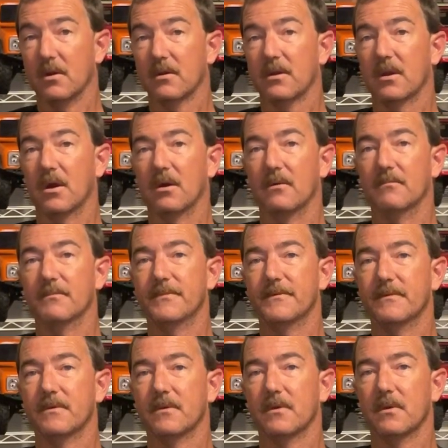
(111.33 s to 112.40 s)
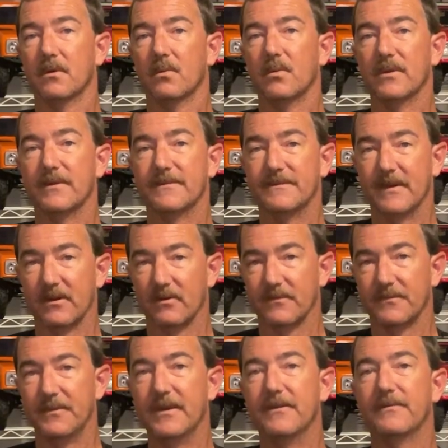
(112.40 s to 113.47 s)
comes with a
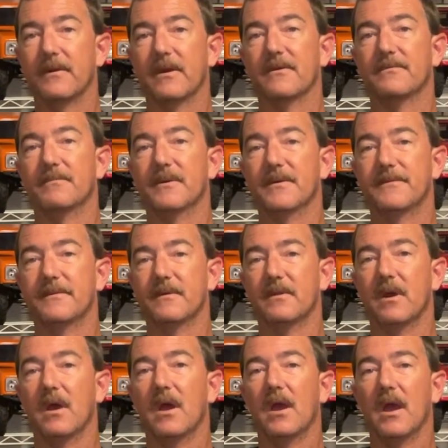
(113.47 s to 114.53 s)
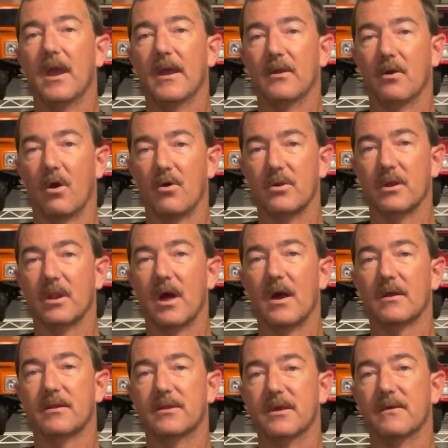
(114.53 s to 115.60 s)
single-speed transmission and already
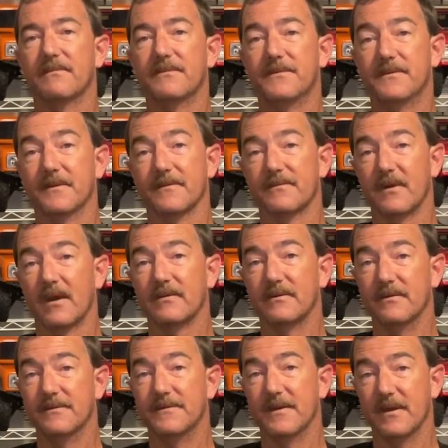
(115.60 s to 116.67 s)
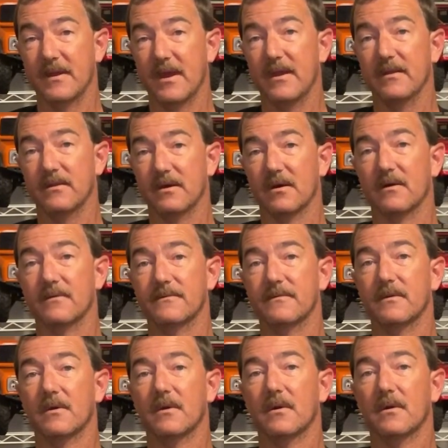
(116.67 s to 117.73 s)
locked diffs, just like the Gen 8 does.
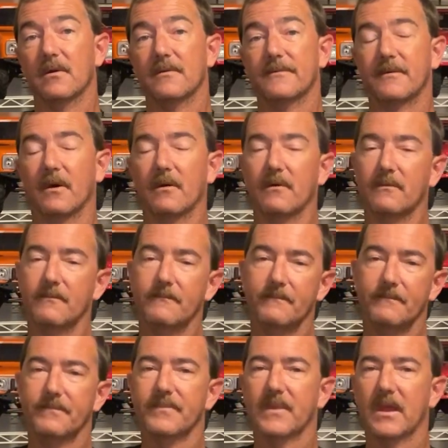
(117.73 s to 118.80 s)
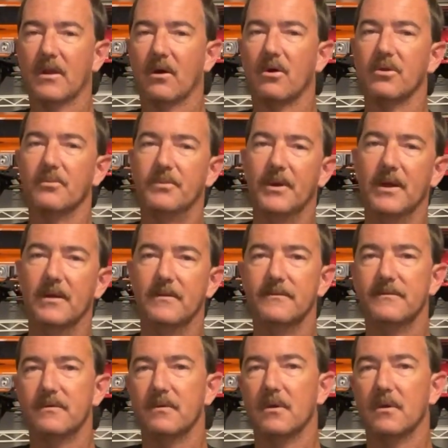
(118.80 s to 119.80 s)
So it all depends.